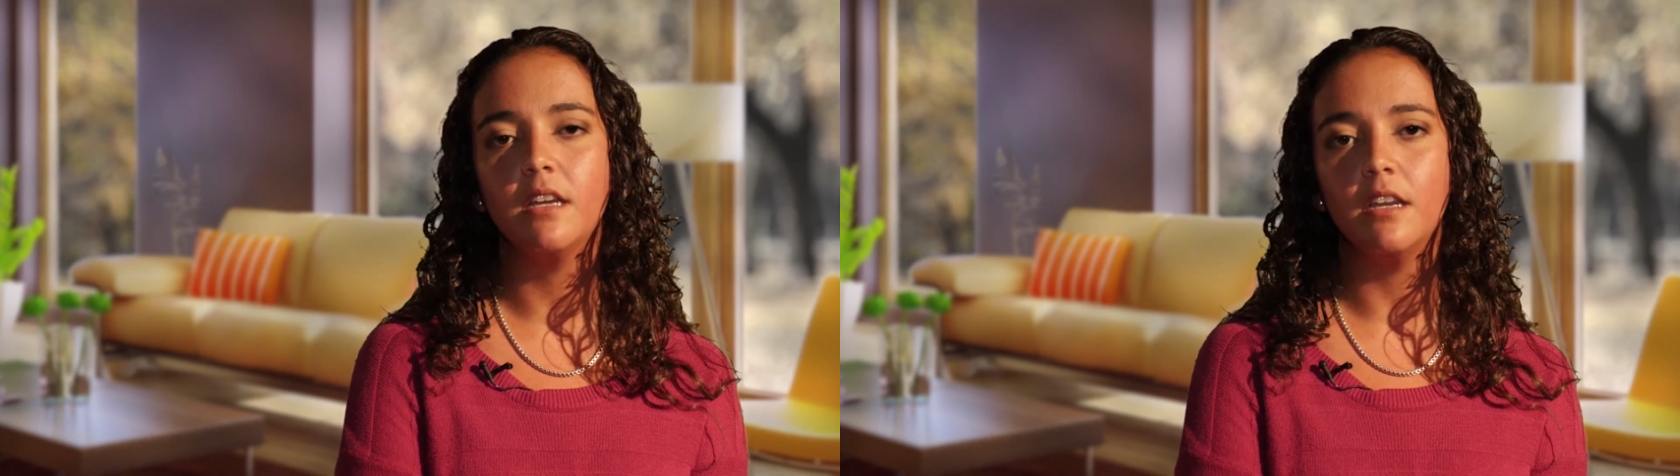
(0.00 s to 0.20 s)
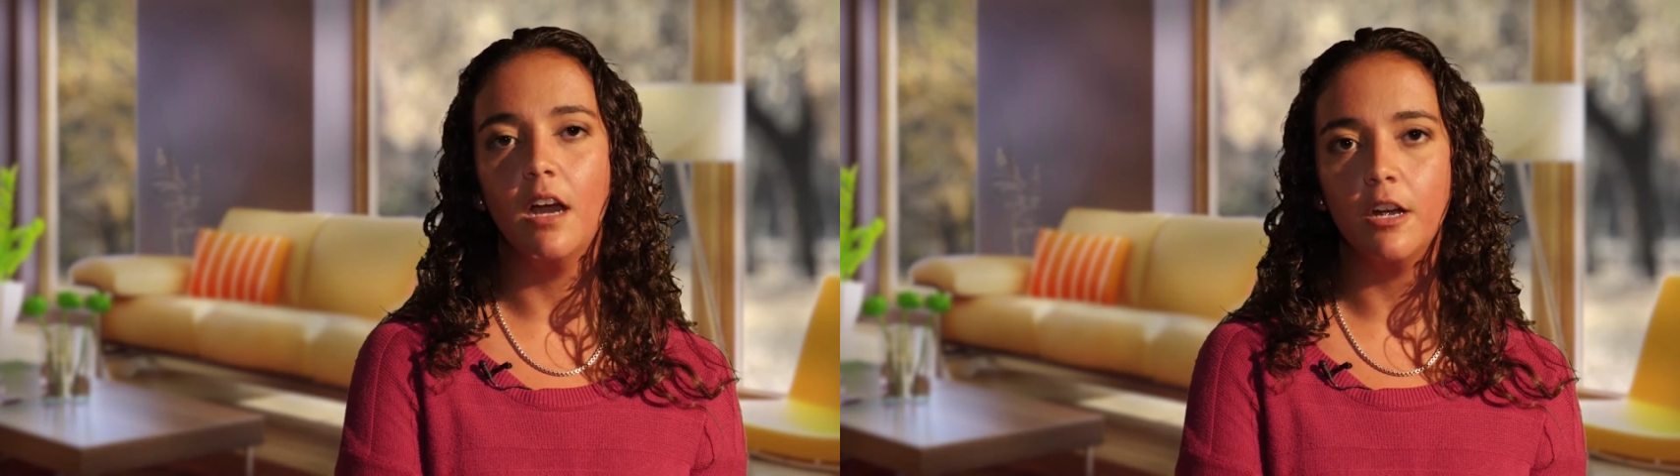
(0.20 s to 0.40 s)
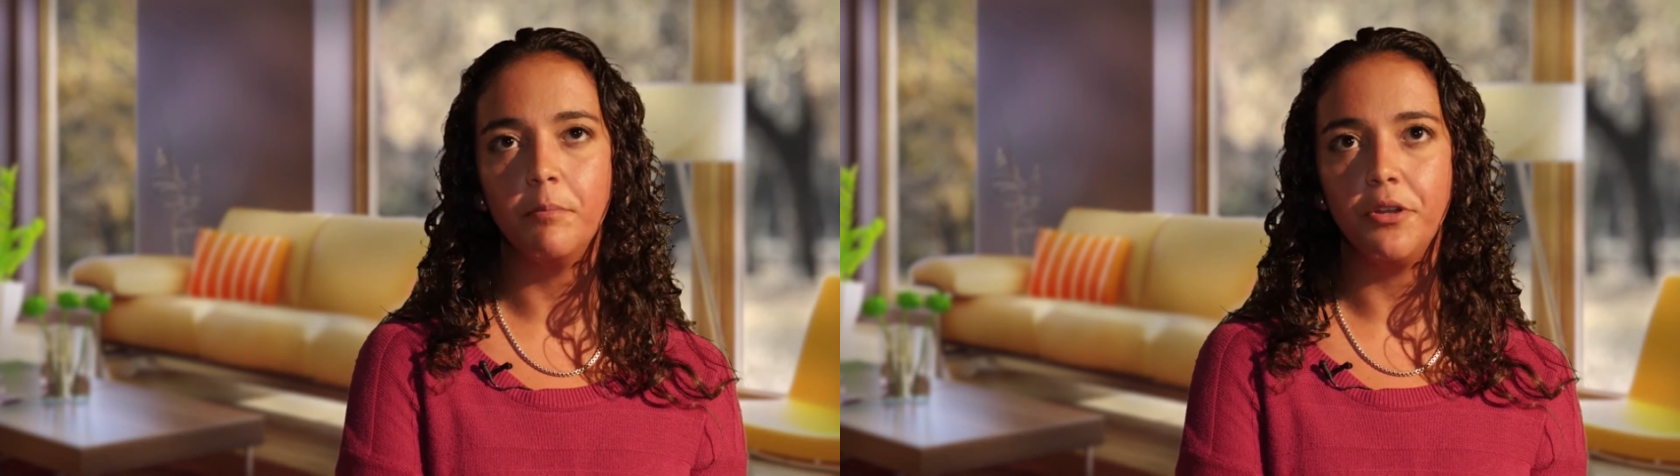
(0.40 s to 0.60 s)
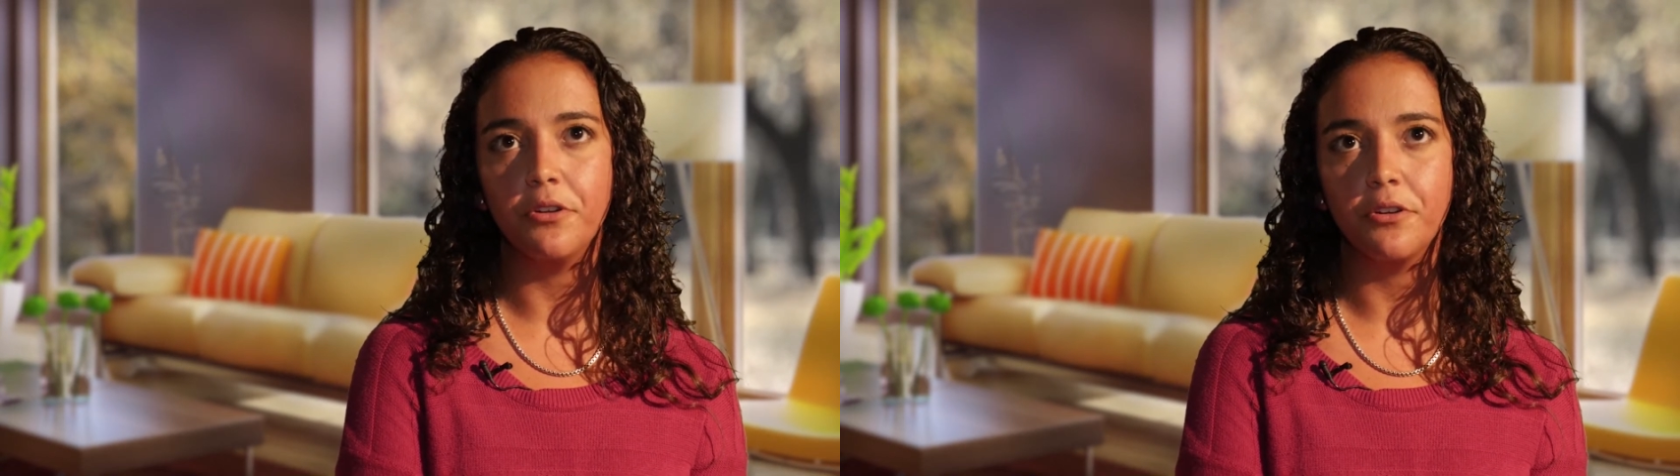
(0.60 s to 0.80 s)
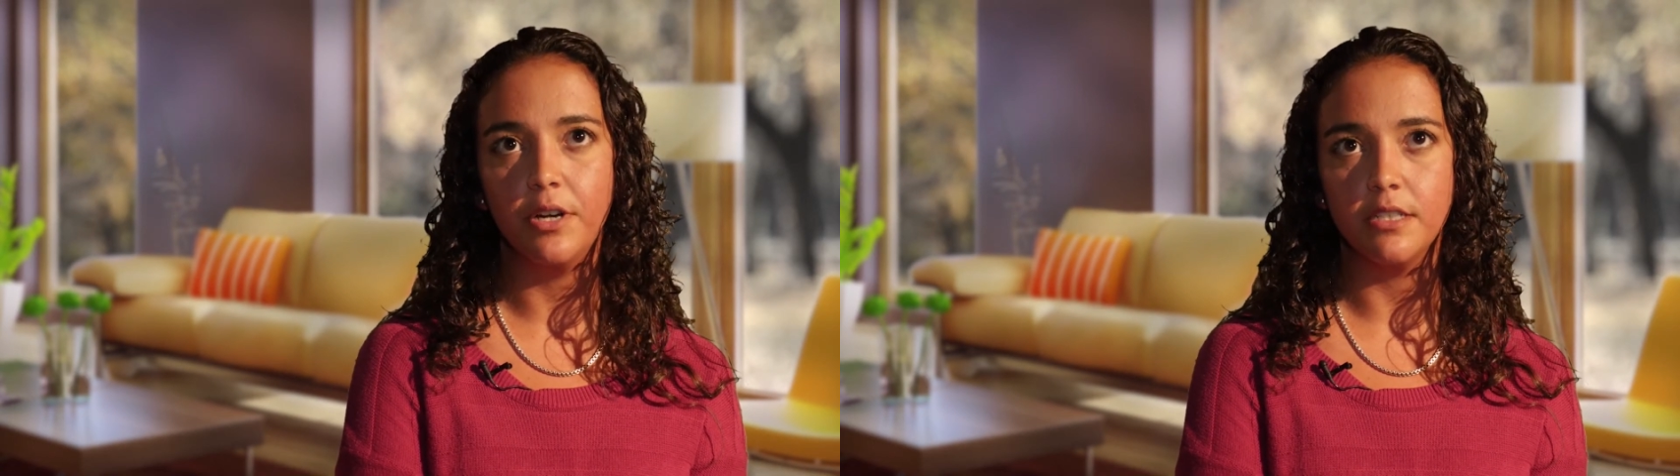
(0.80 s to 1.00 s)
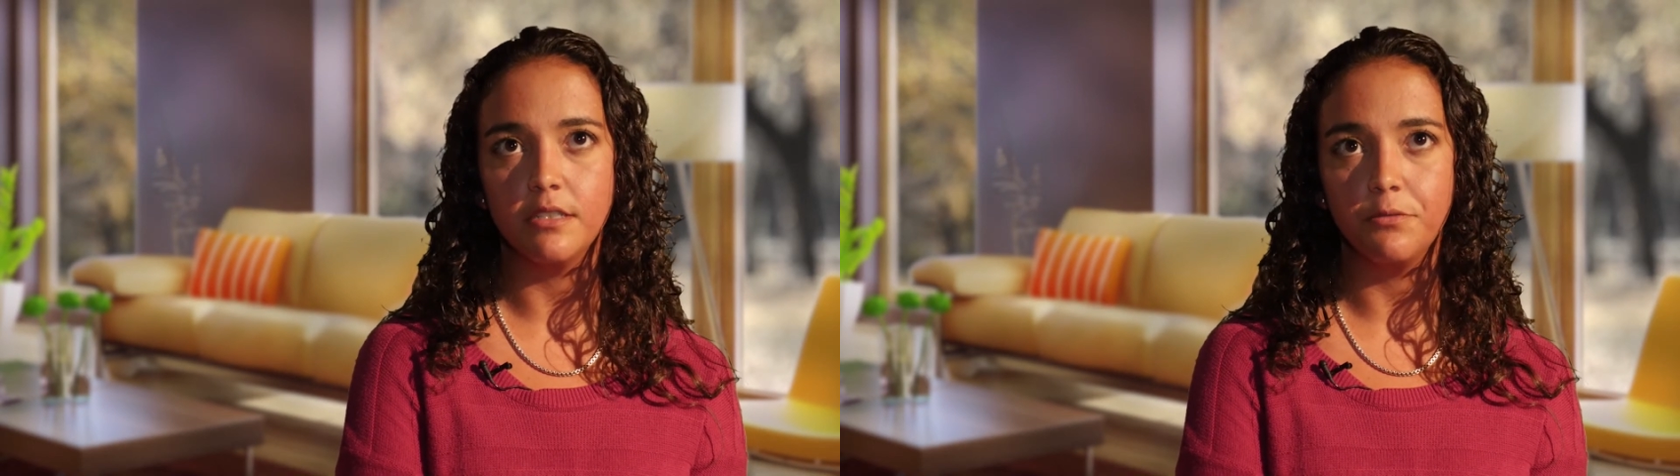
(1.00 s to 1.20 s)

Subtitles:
can harm your credit